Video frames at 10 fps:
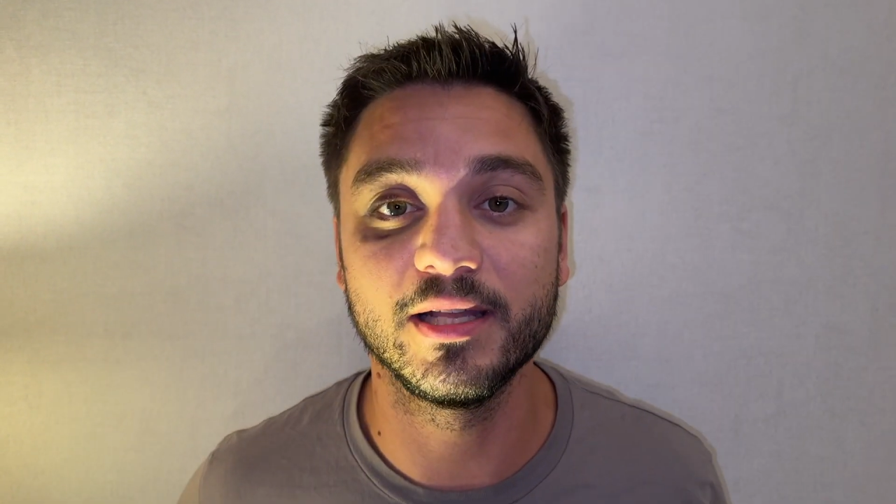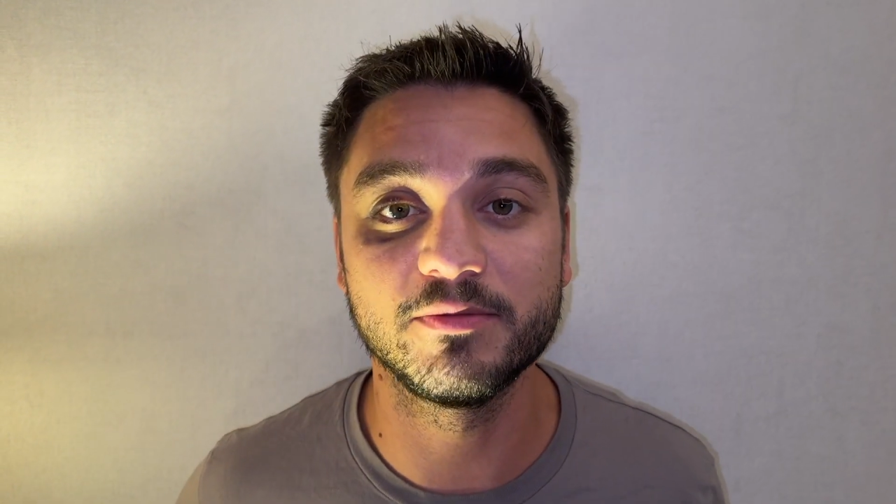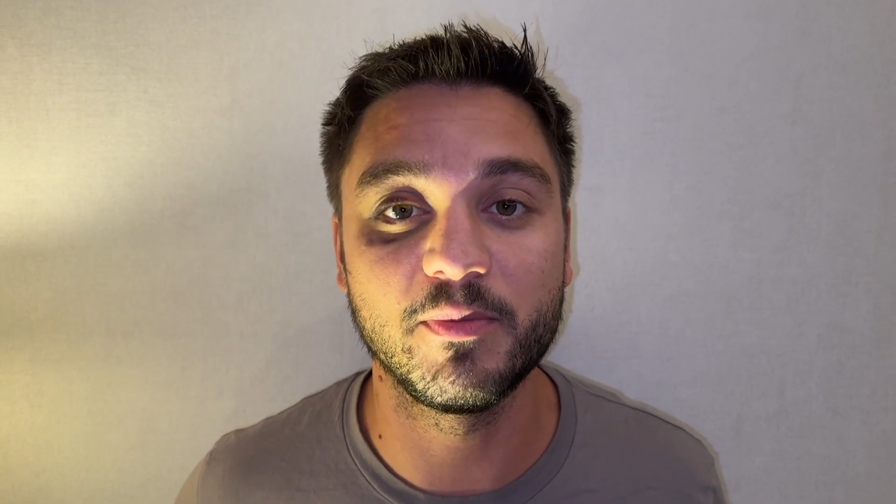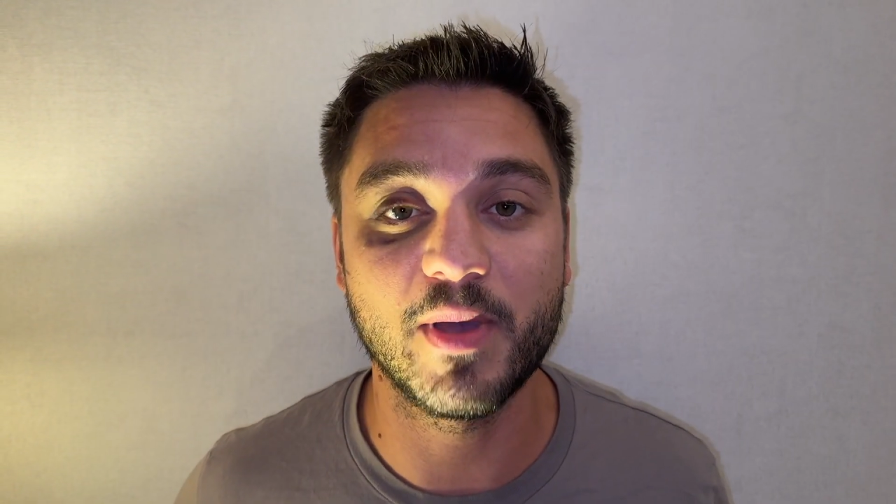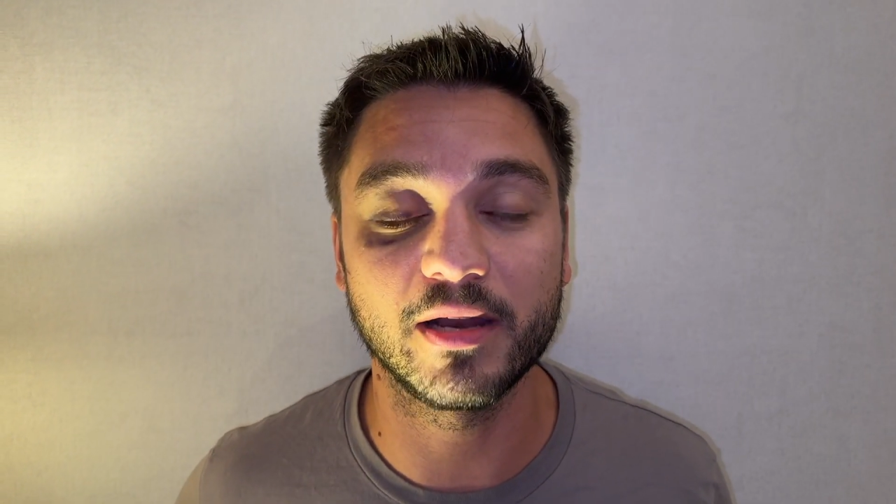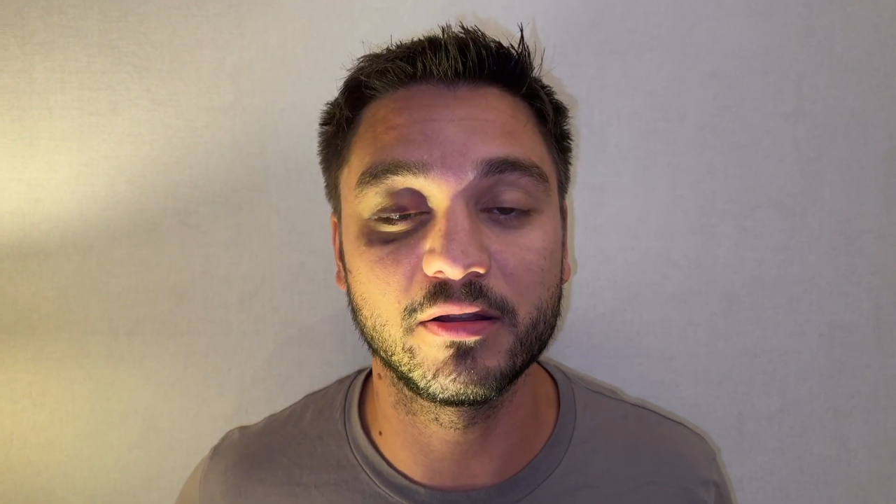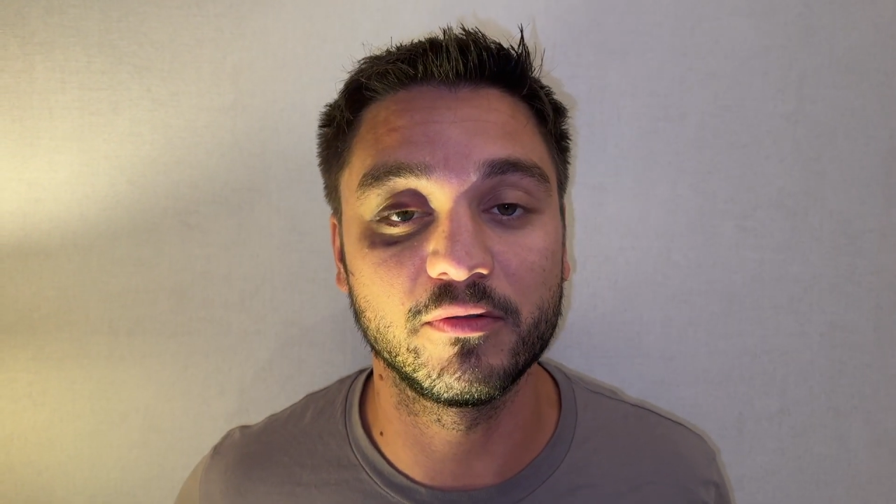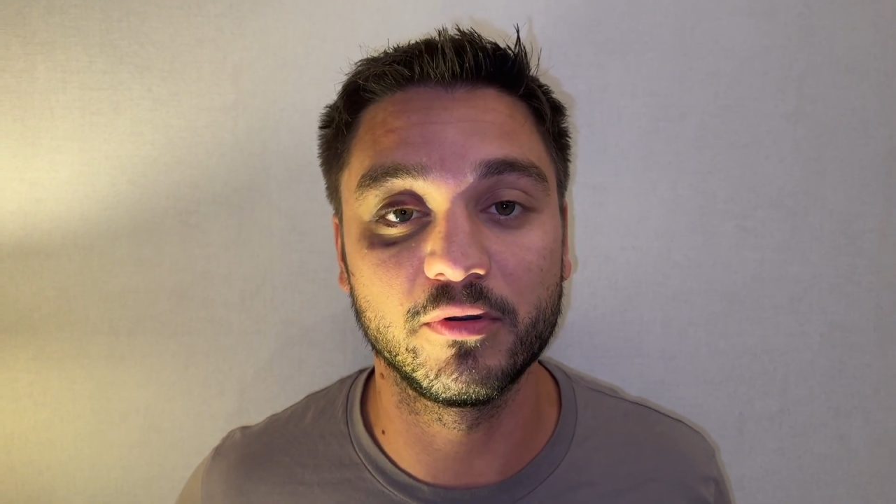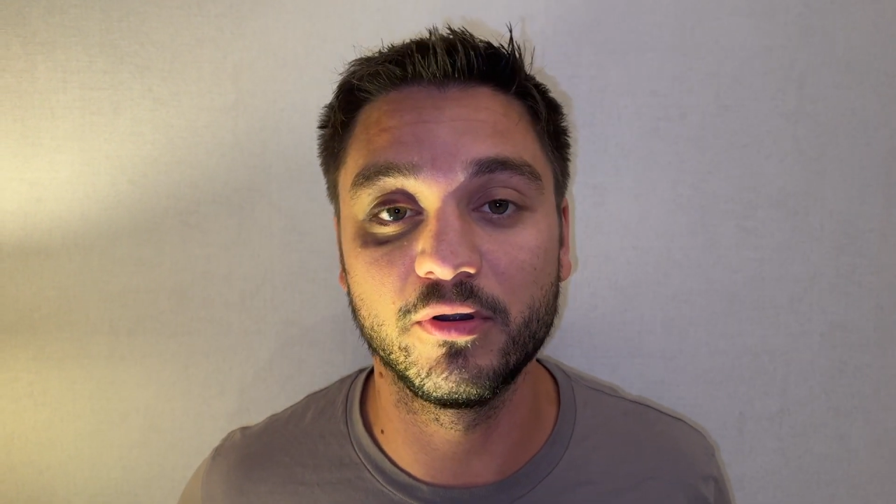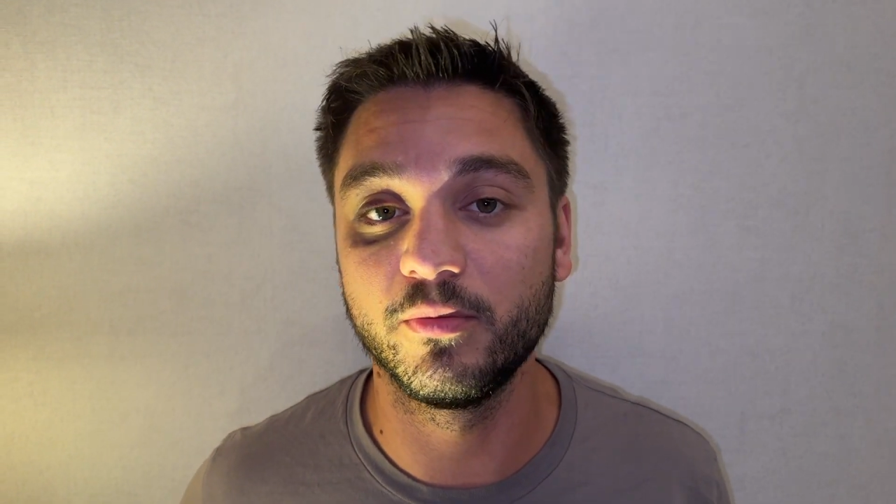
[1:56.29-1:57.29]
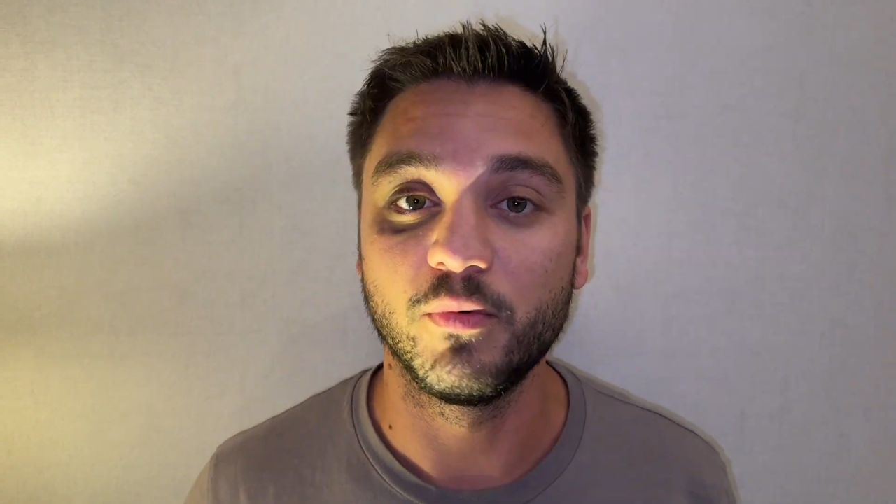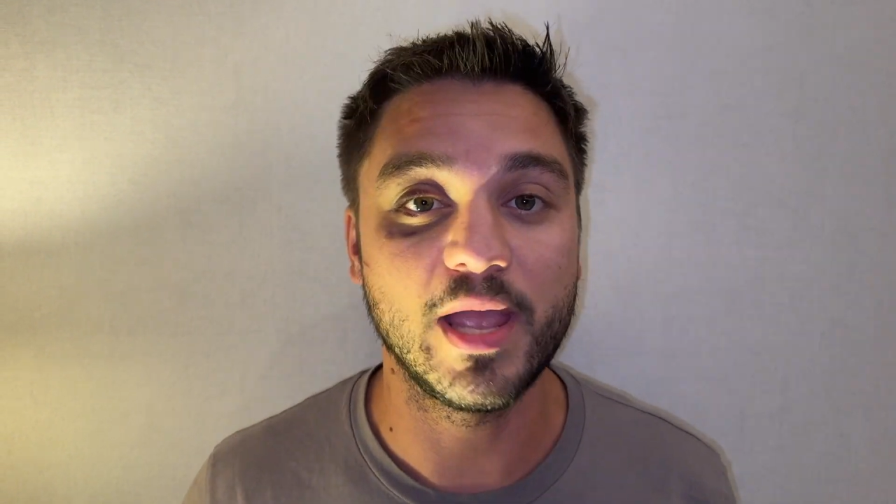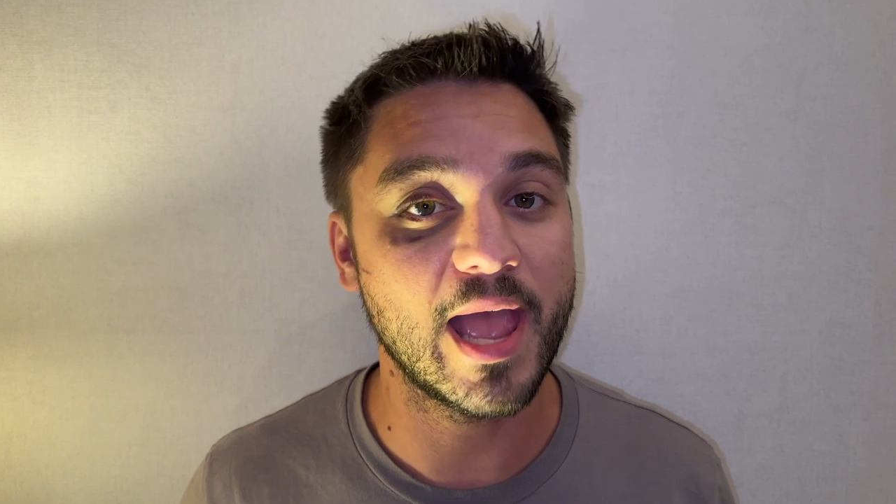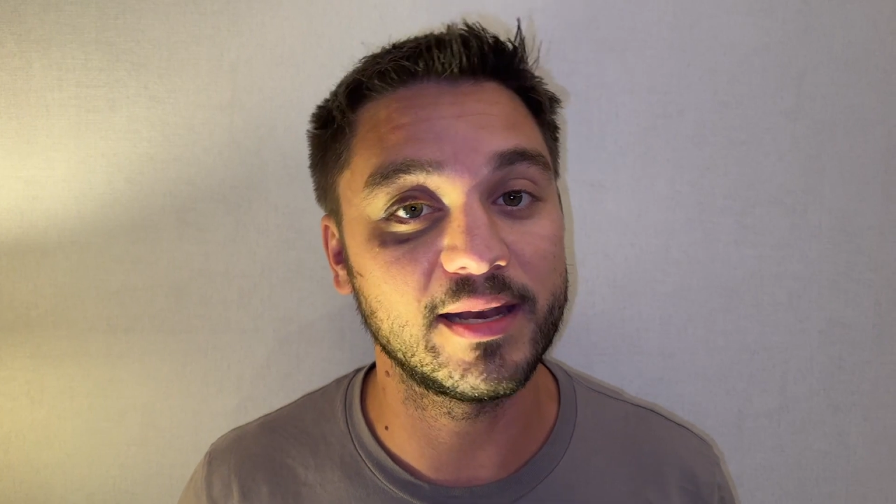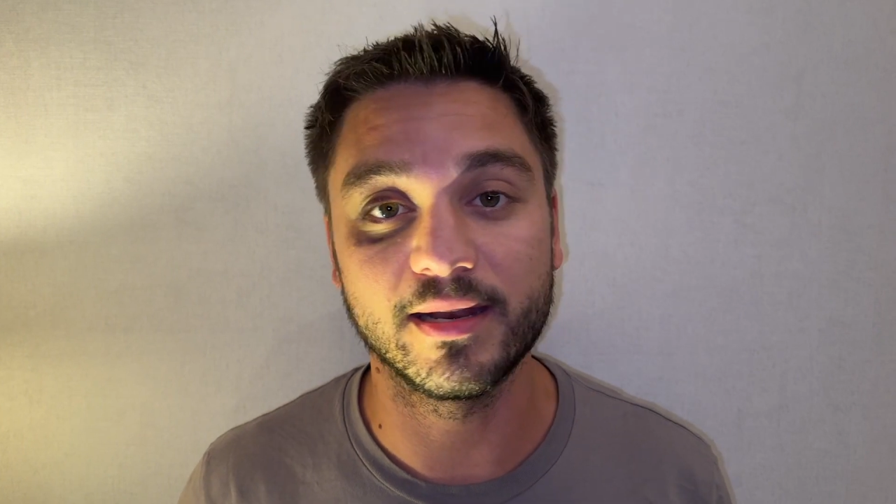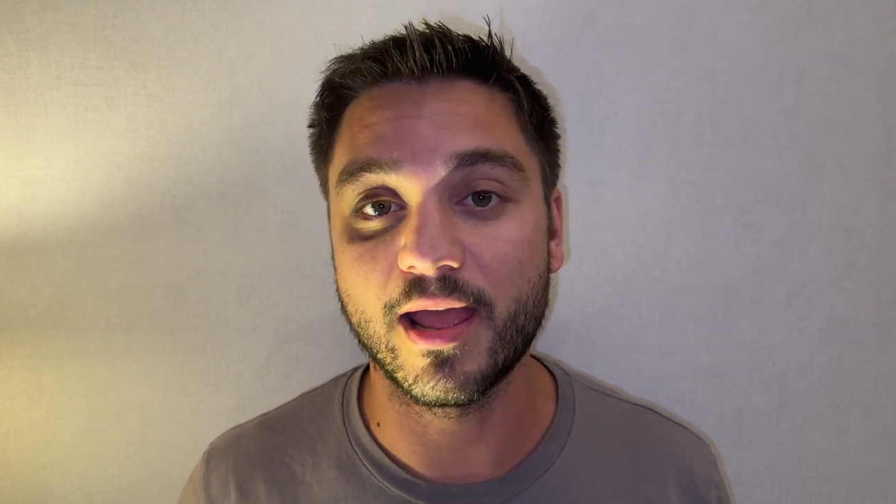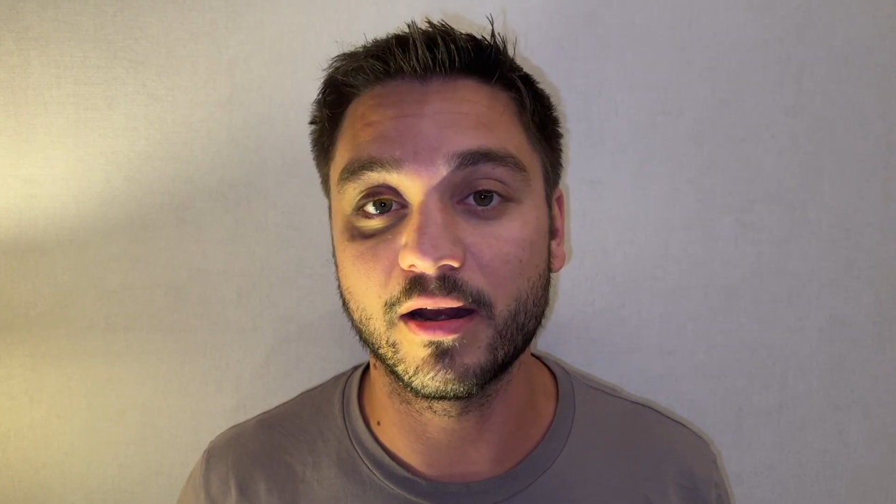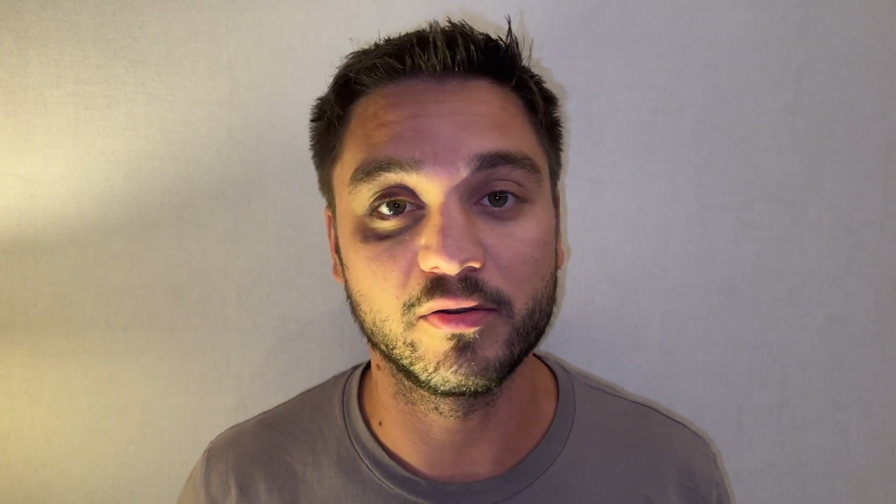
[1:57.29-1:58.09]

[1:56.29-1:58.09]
gets me back to the room. We had to get out of